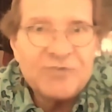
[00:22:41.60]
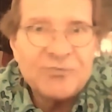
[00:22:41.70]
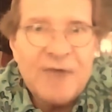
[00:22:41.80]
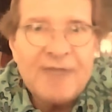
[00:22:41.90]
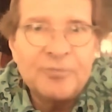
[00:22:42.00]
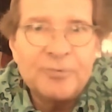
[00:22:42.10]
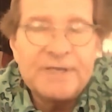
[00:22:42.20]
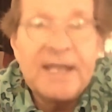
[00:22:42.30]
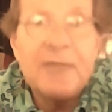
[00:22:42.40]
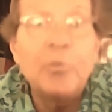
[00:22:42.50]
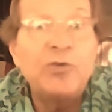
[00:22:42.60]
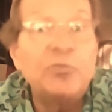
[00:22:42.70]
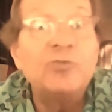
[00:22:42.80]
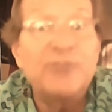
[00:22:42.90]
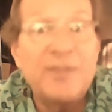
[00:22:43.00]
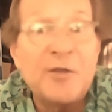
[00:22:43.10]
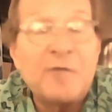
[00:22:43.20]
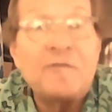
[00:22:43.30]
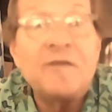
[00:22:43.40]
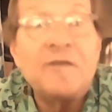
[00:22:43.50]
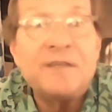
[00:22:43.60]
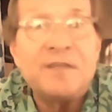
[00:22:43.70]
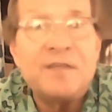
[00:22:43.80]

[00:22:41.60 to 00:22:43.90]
rivalry game, which was their 50th